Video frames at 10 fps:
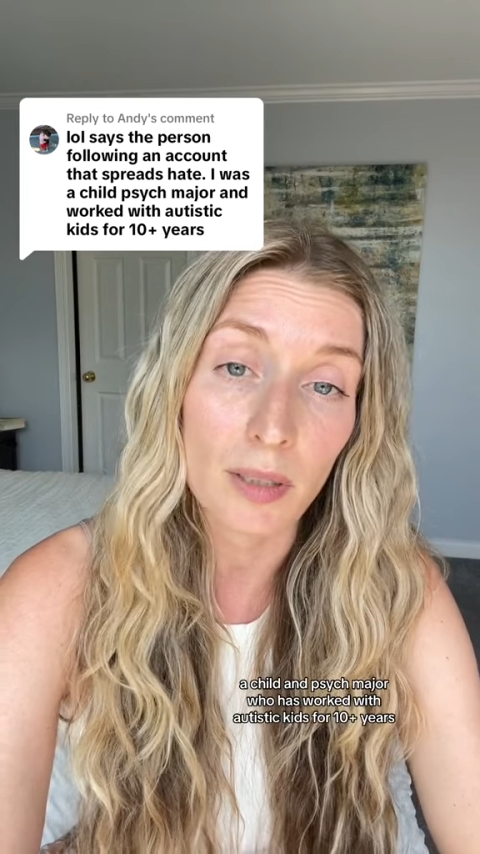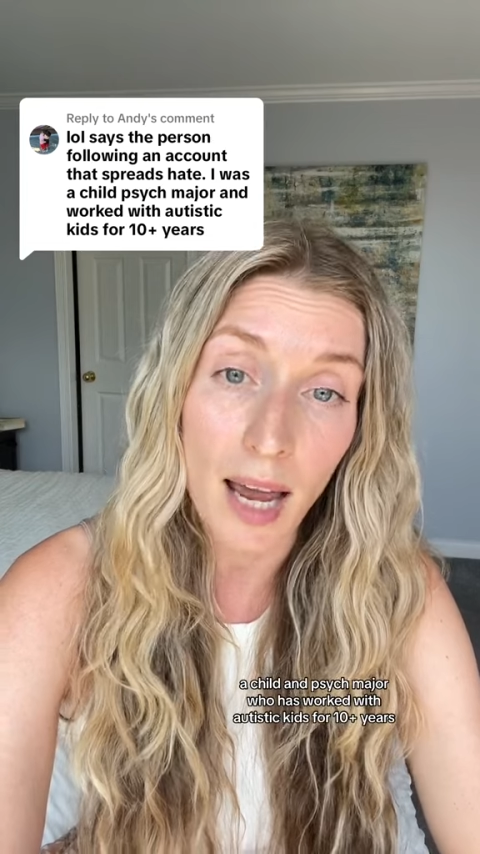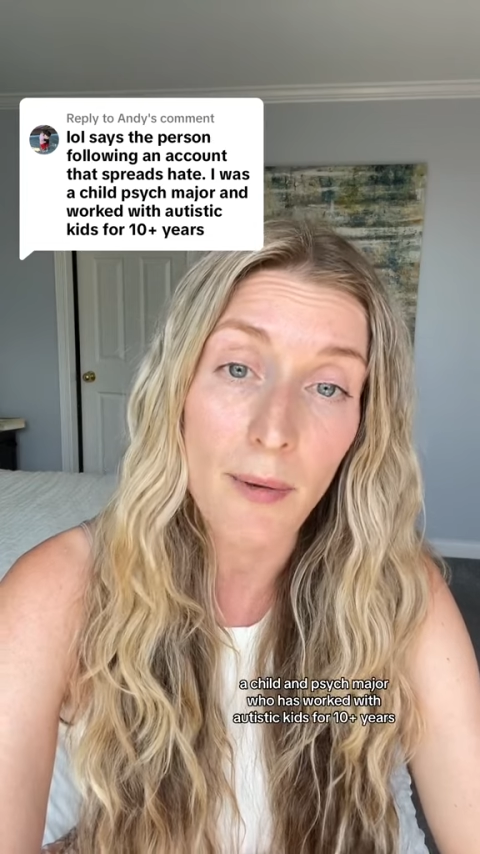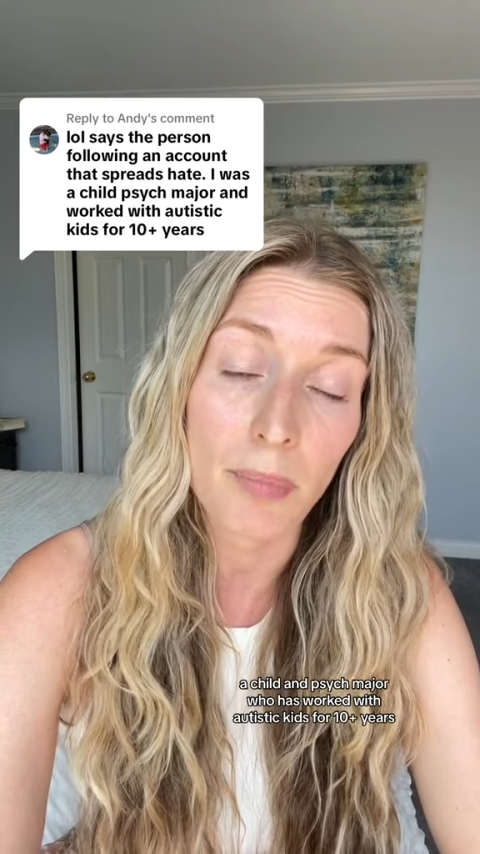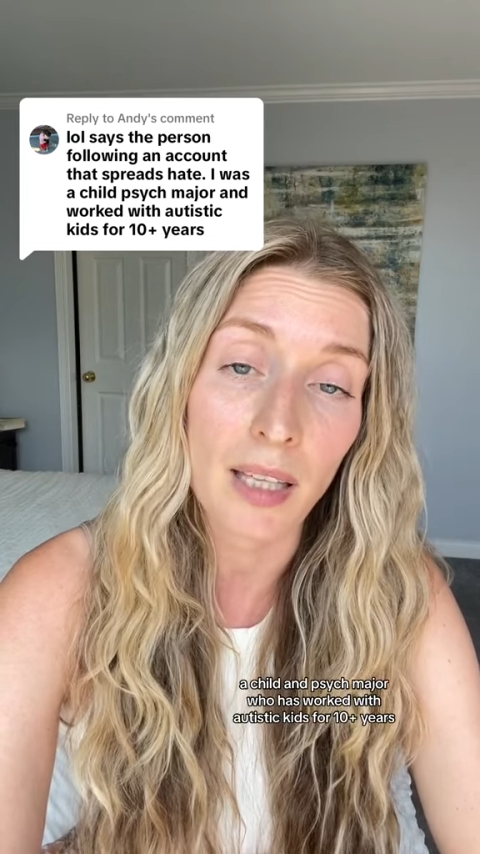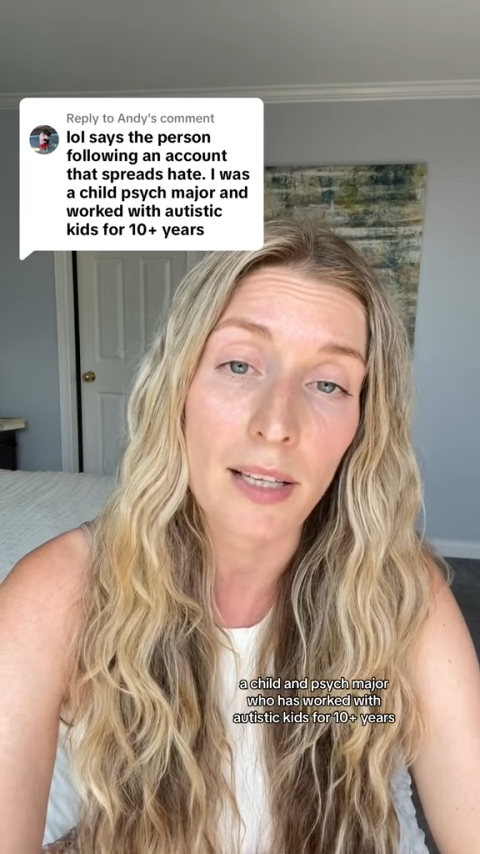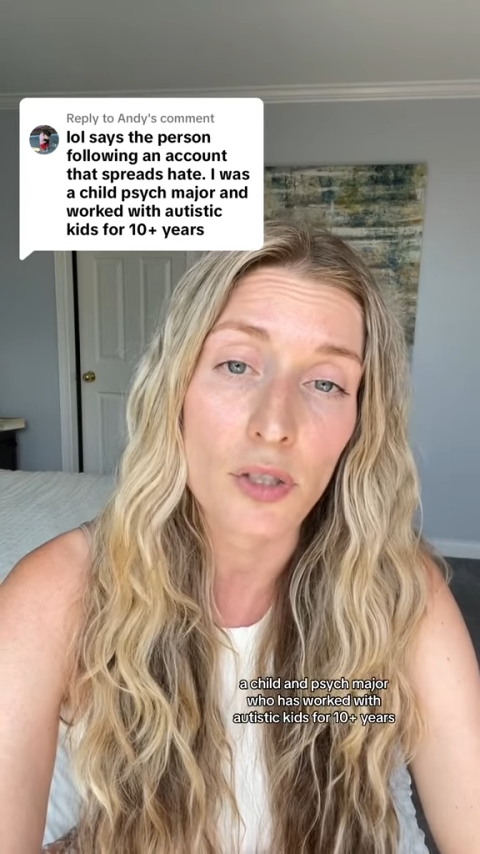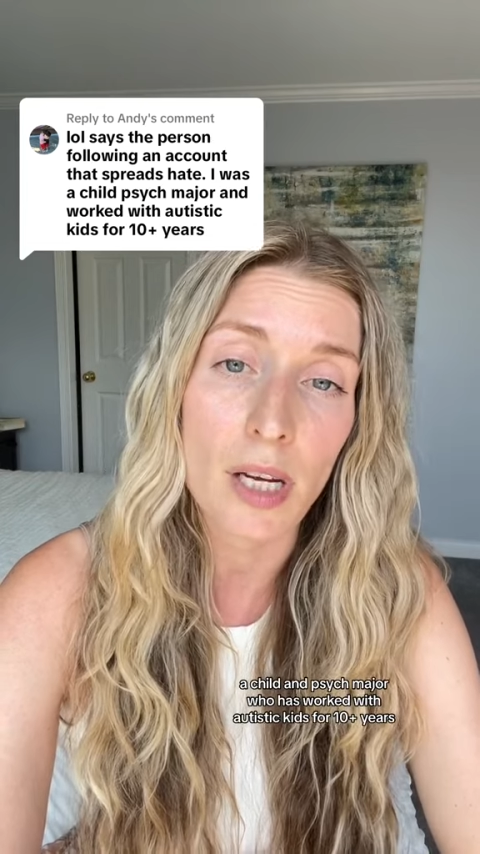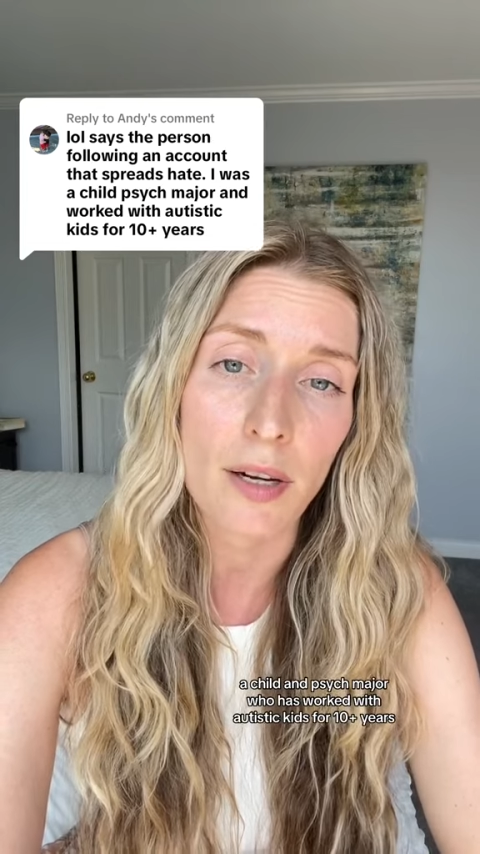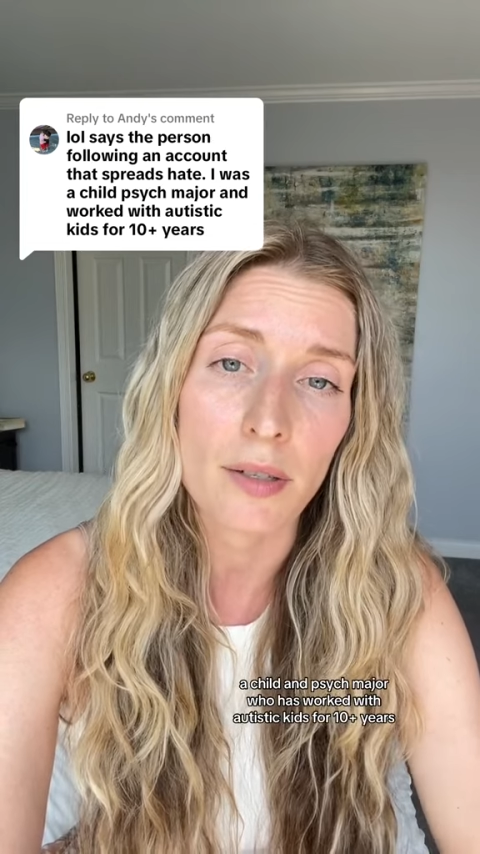10 plus
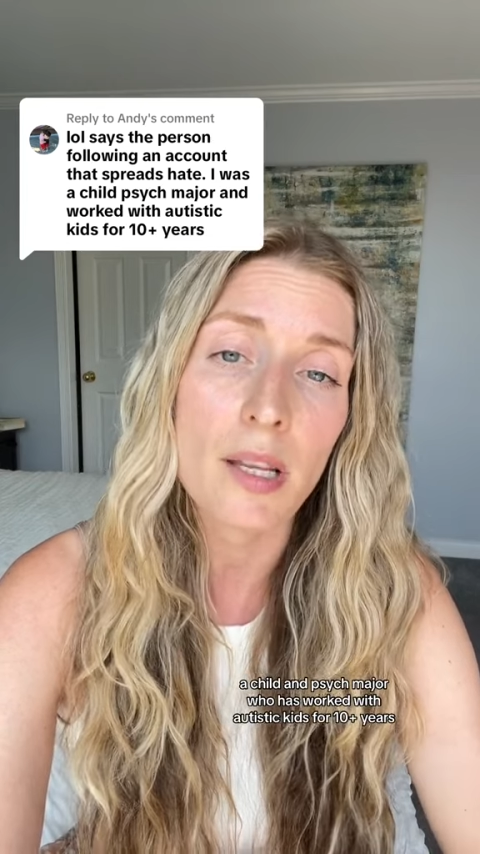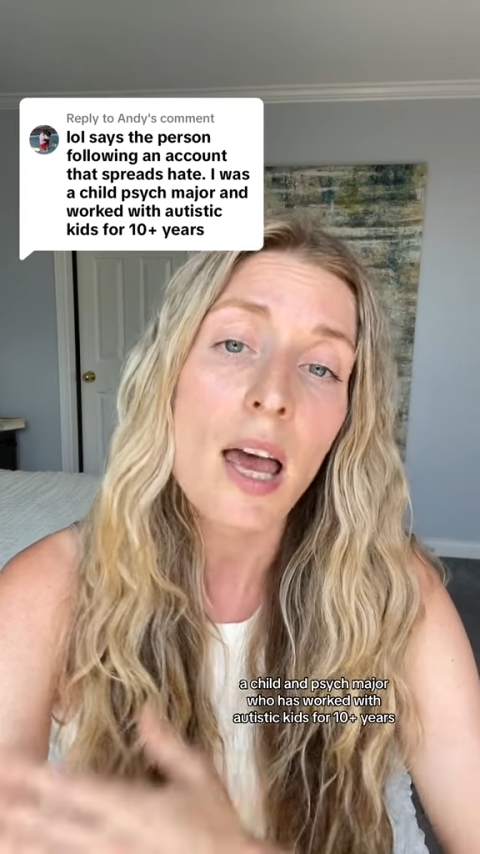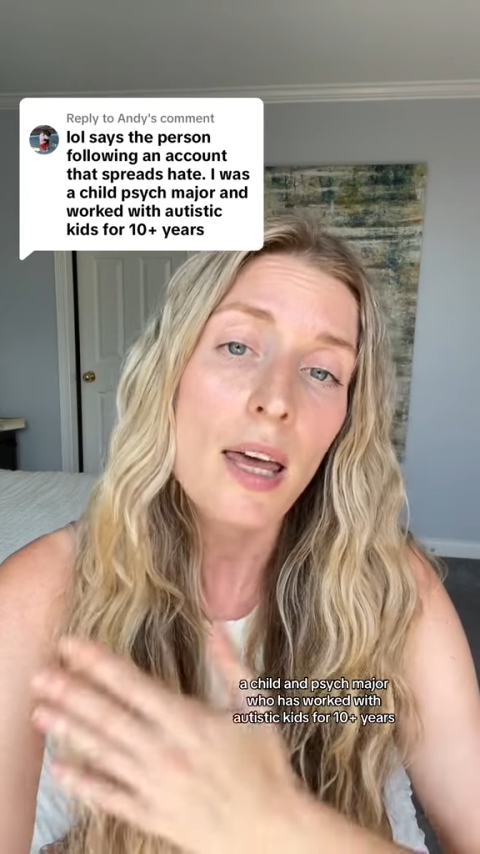years,